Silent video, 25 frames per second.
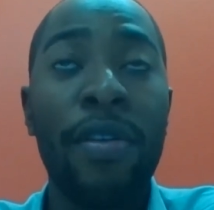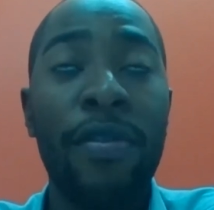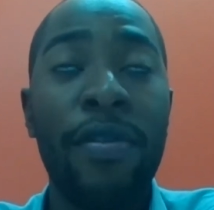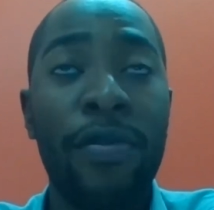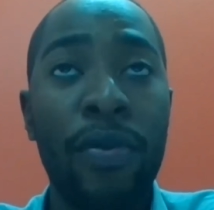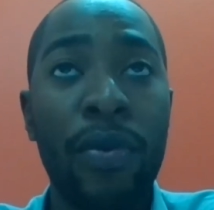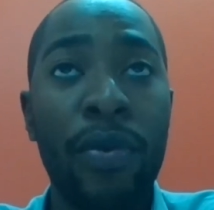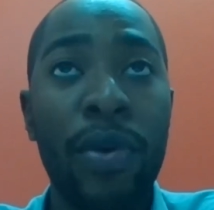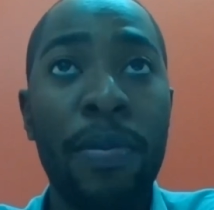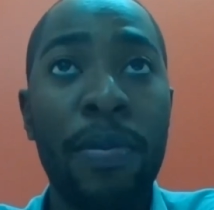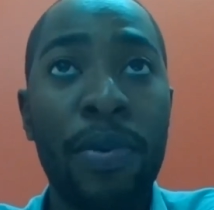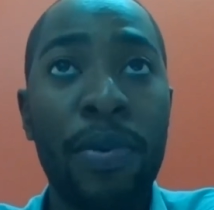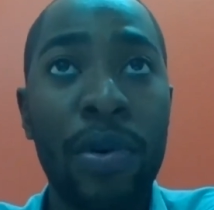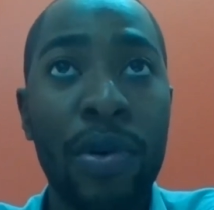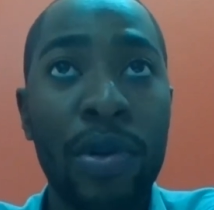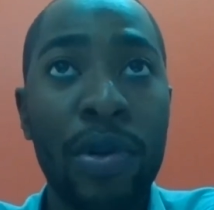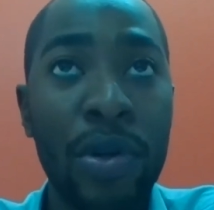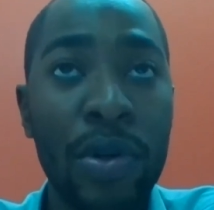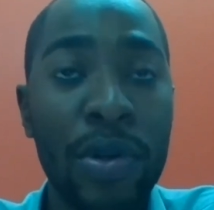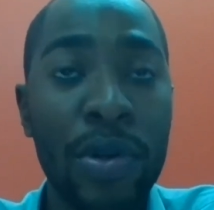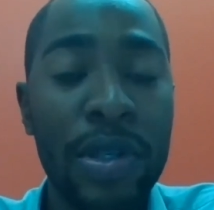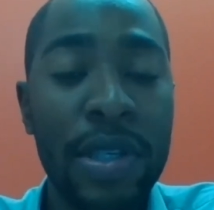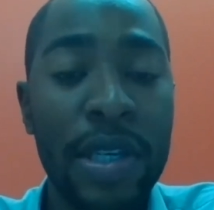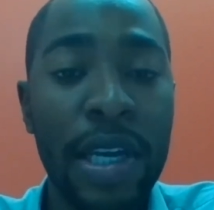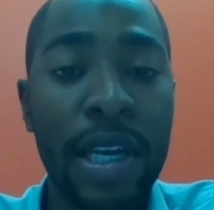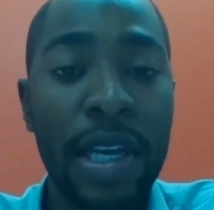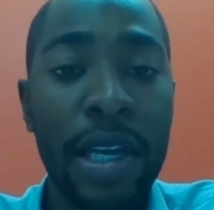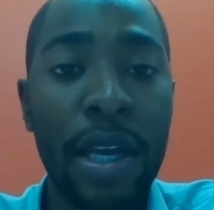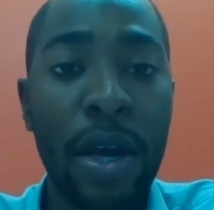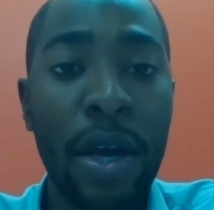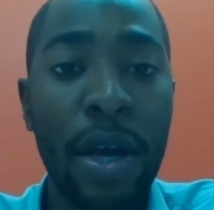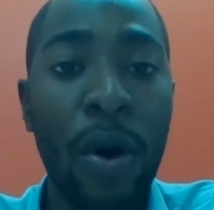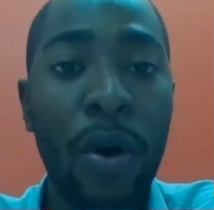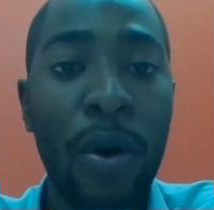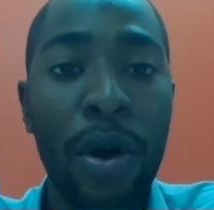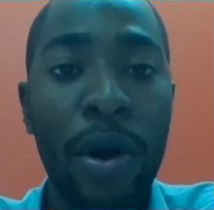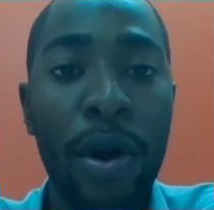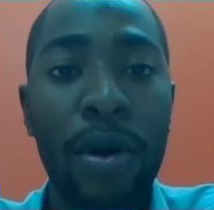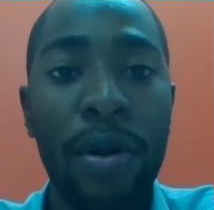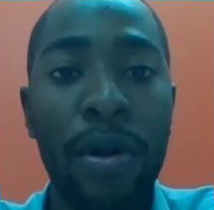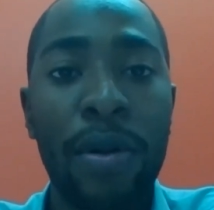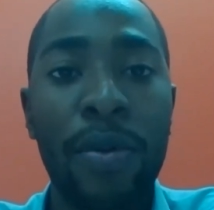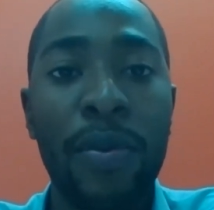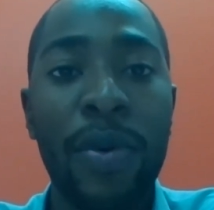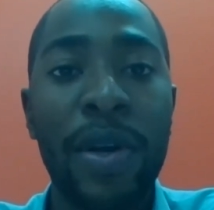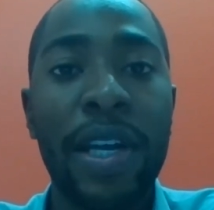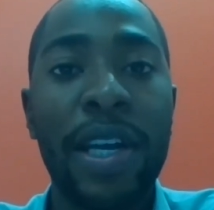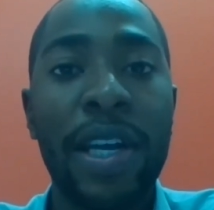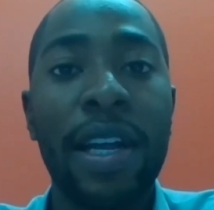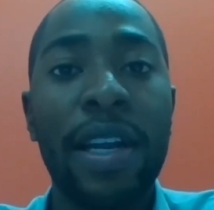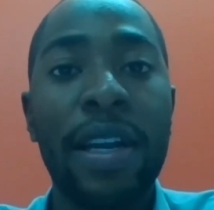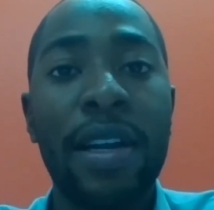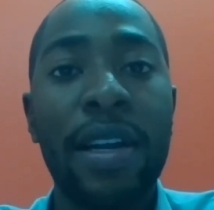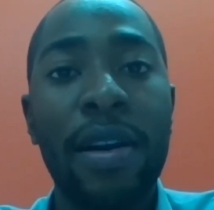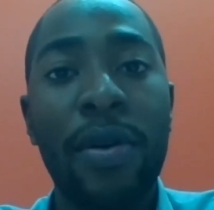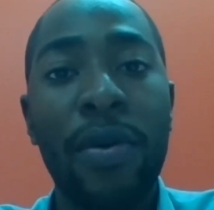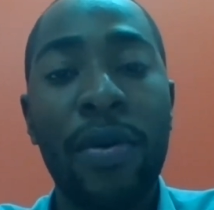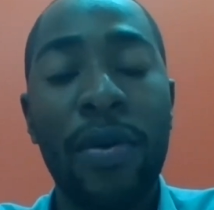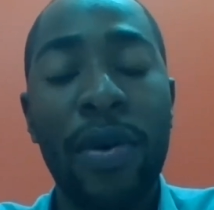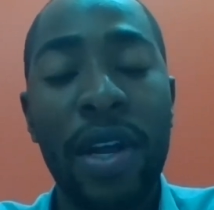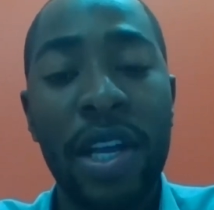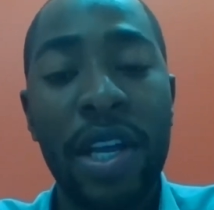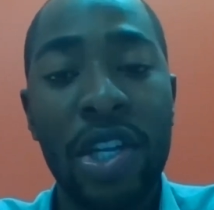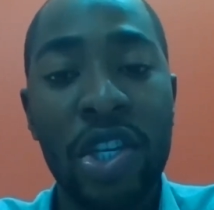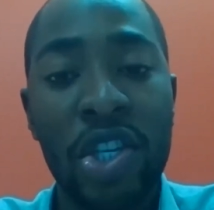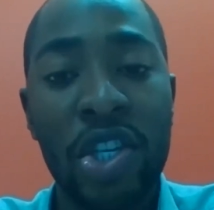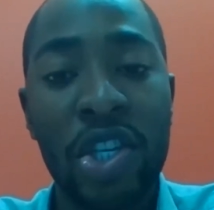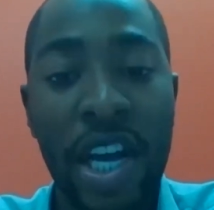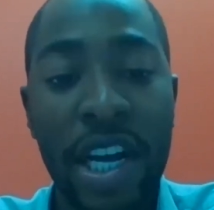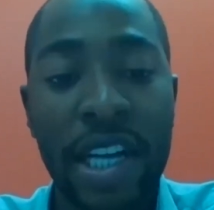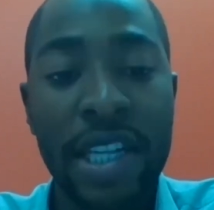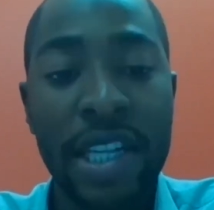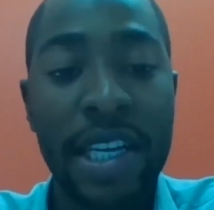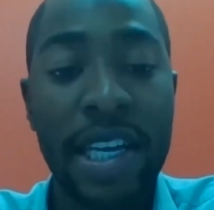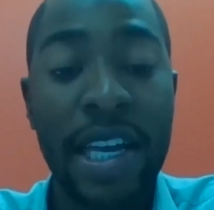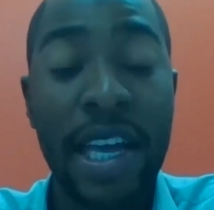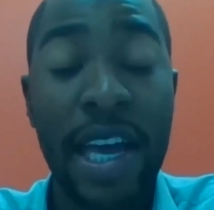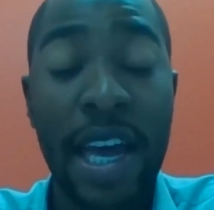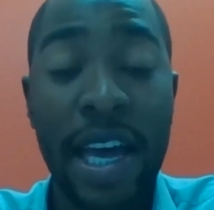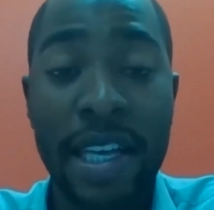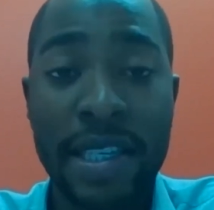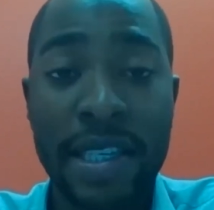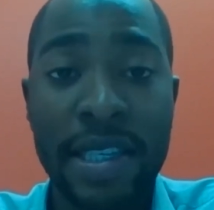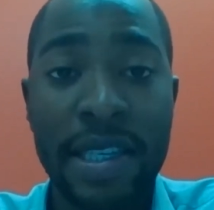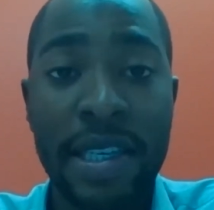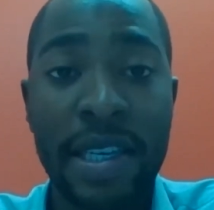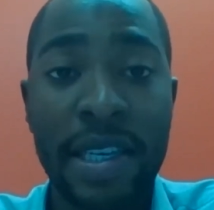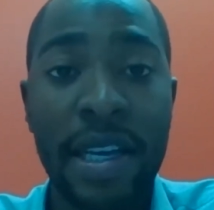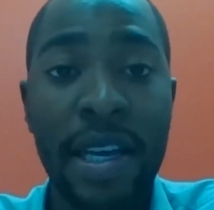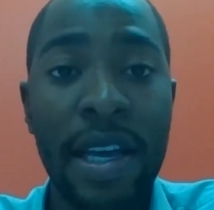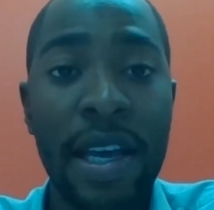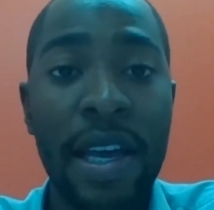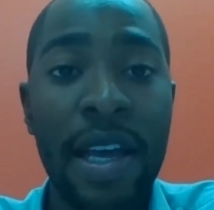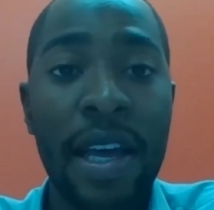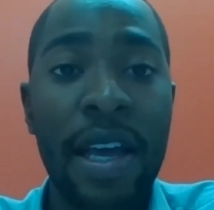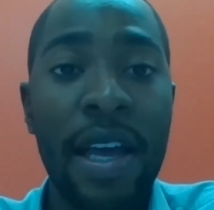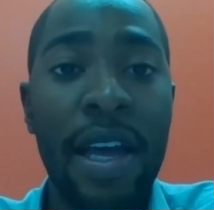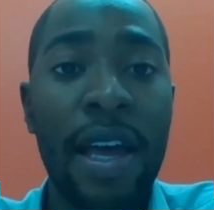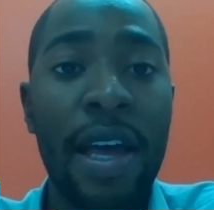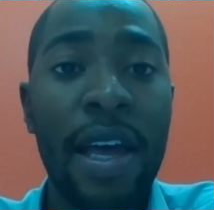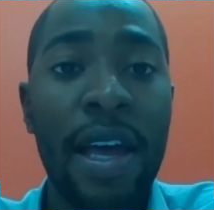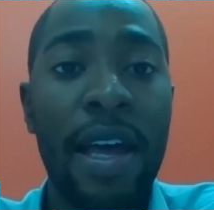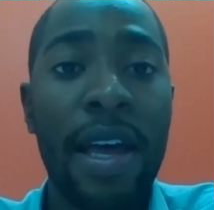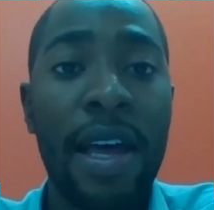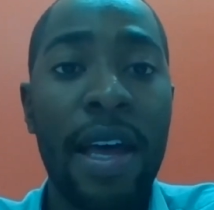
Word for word: or if we're producing oil, we can re-inject gas.